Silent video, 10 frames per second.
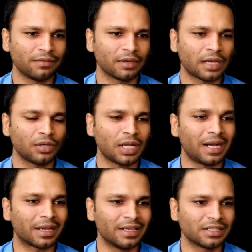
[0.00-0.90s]
cannula
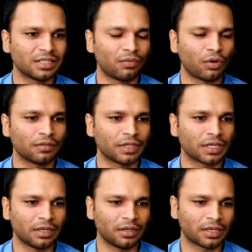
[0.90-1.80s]
against the wall of
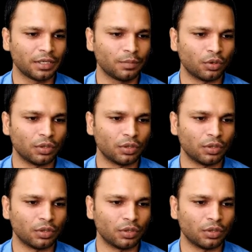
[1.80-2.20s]
the keyboard,